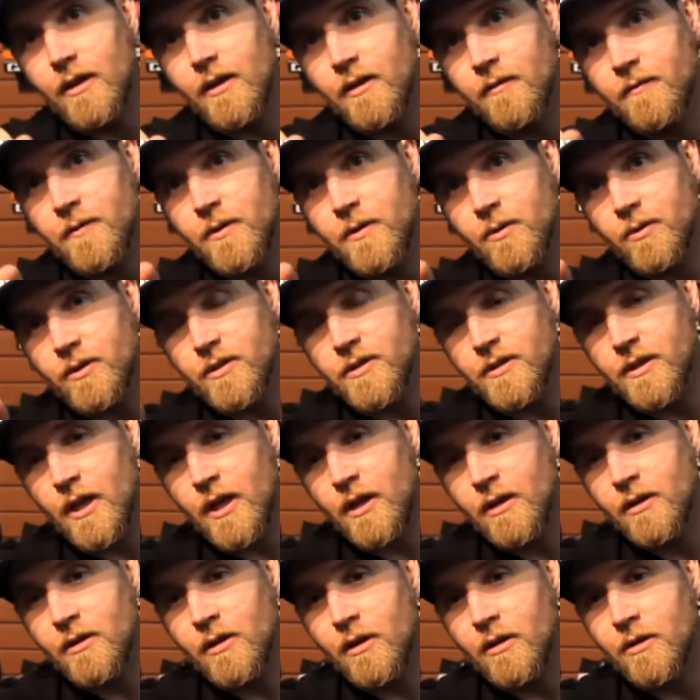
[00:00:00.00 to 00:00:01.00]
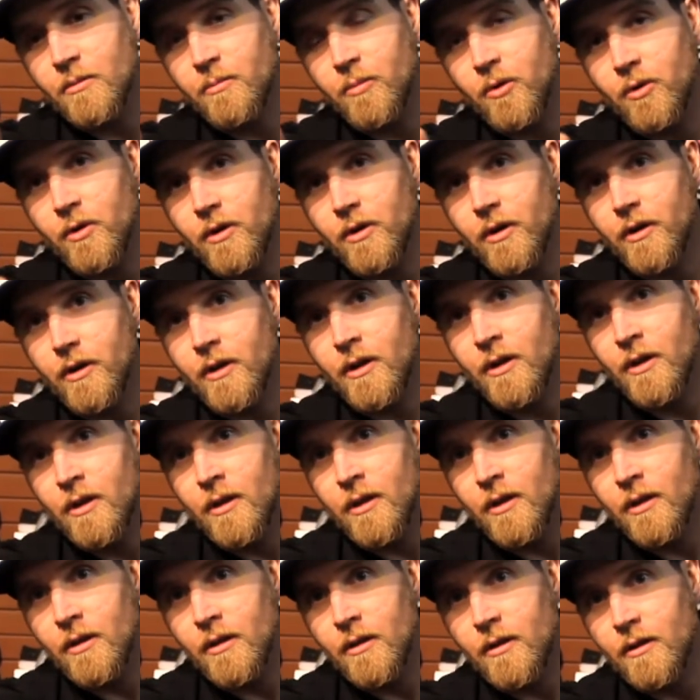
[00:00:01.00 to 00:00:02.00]
if you are standing on the board,
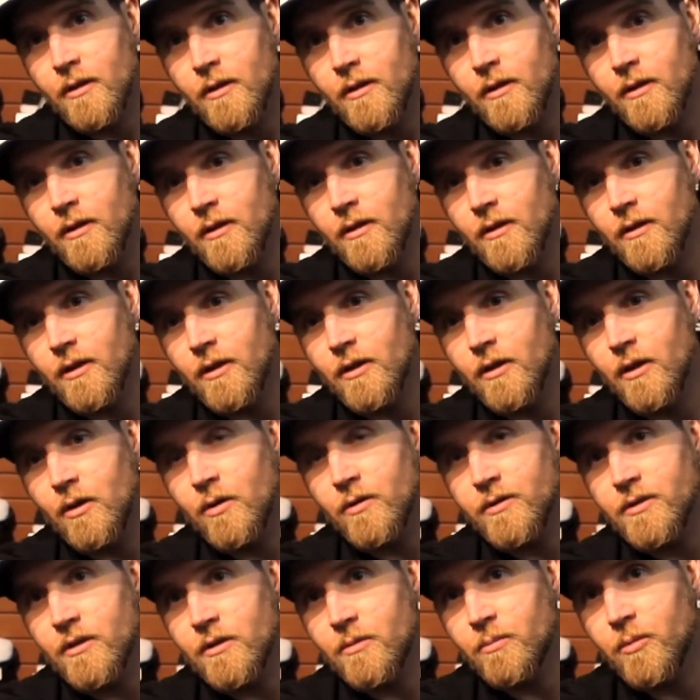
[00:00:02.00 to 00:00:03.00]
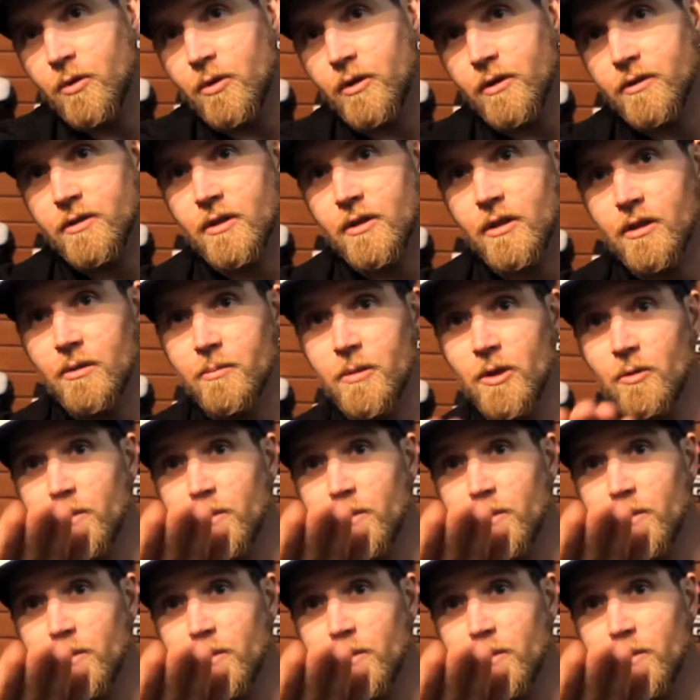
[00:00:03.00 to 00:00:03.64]
the nose of the board is going to be